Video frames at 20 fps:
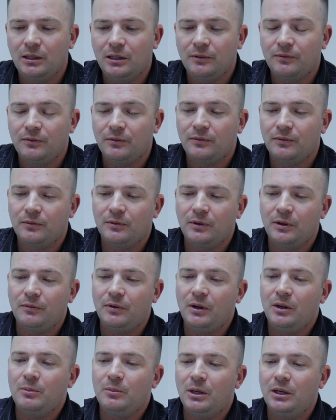if
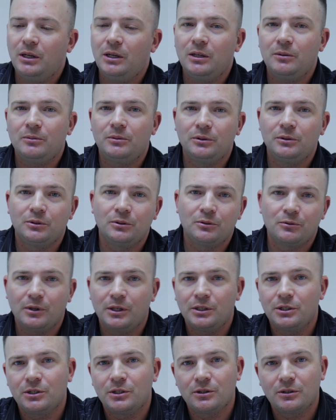I'm unable to
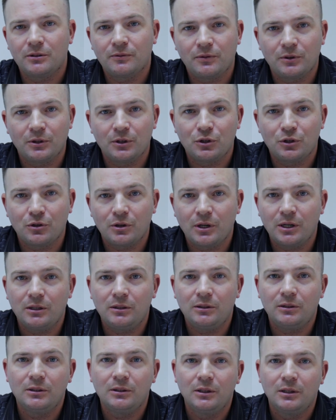register for the
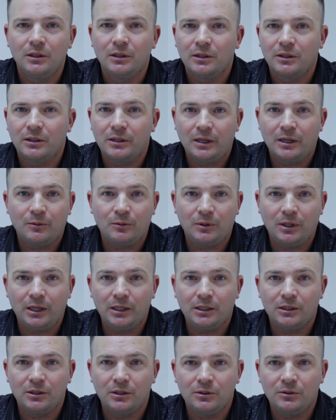trail that I would
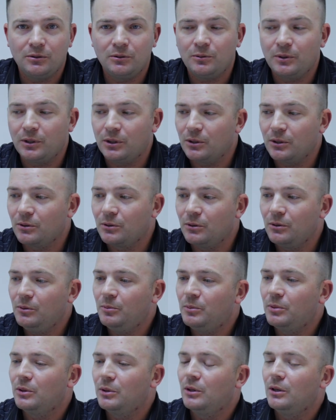like to do with the group,